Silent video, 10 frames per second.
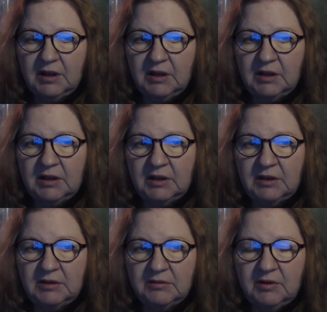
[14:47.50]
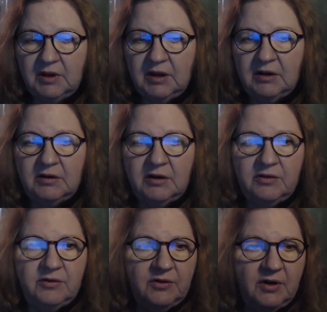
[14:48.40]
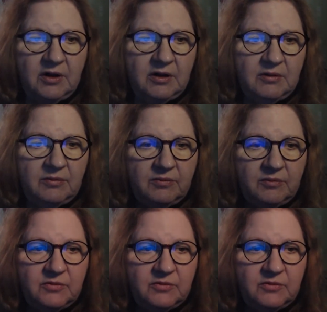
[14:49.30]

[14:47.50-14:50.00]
And on another